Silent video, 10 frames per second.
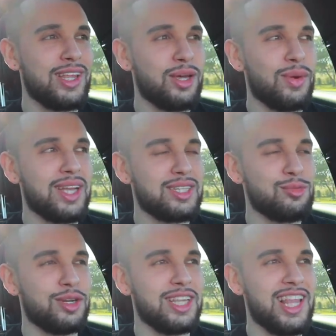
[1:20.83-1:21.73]
I think we can get
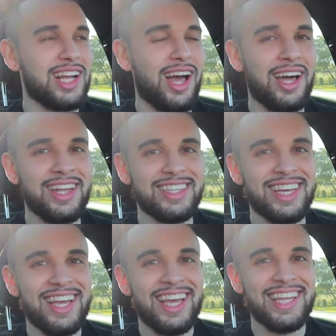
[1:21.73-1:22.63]
some good luck on it.
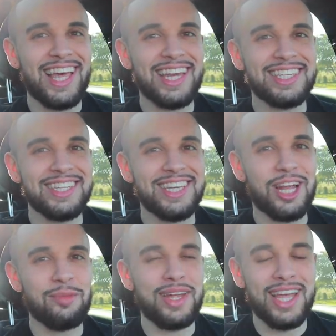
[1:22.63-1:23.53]
Ladies and
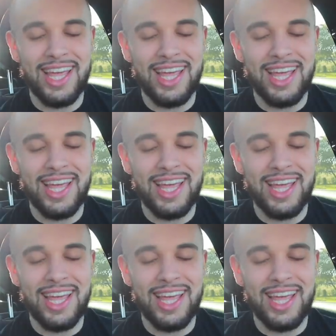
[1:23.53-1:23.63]
gentlemen,